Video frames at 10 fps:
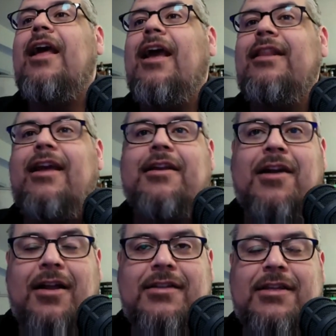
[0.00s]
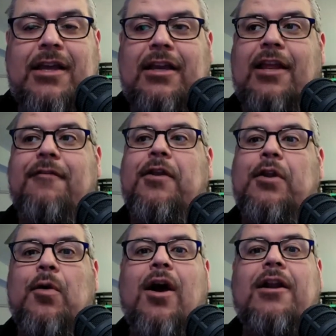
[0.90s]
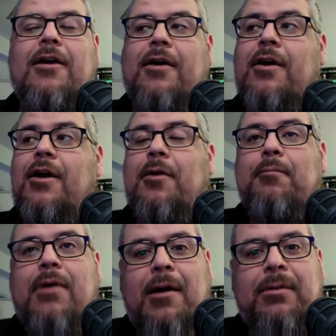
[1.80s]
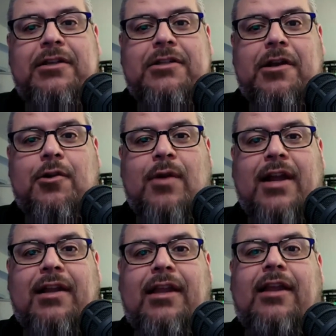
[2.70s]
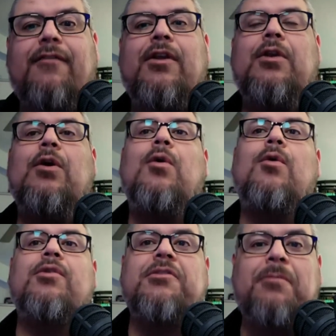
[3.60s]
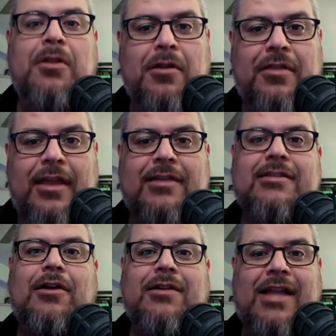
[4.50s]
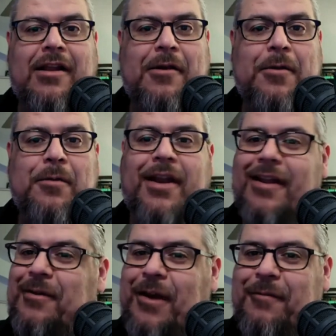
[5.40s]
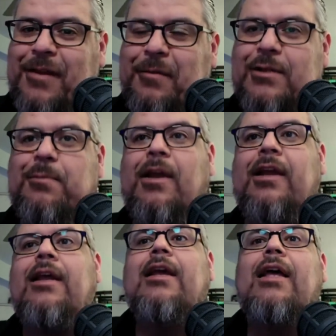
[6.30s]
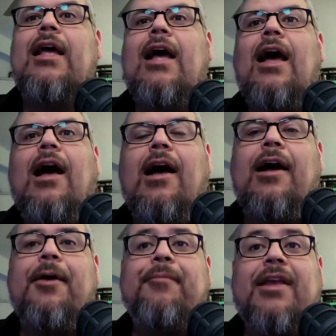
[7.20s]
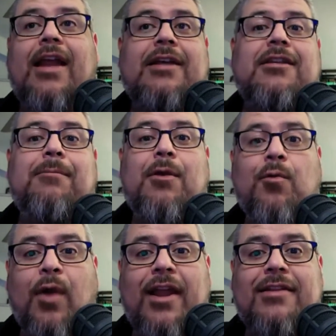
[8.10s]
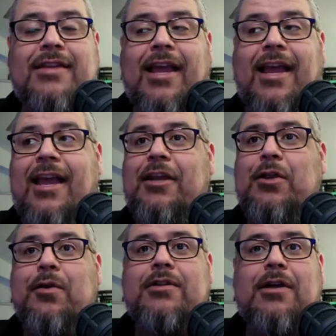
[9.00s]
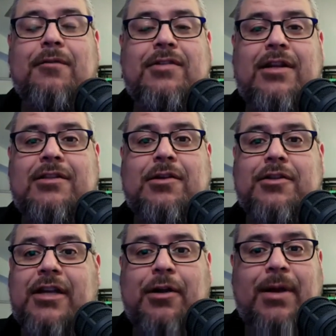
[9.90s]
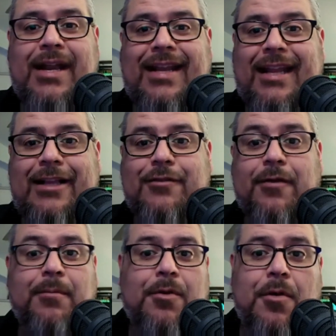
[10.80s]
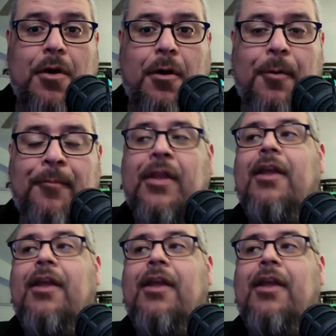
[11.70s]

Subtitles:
And that content, if you know how to publish it correctly, and if you know some other things that are technical that I don't have time to explain, can actually be ranked, and you can all of a sudden start generating leads from Google.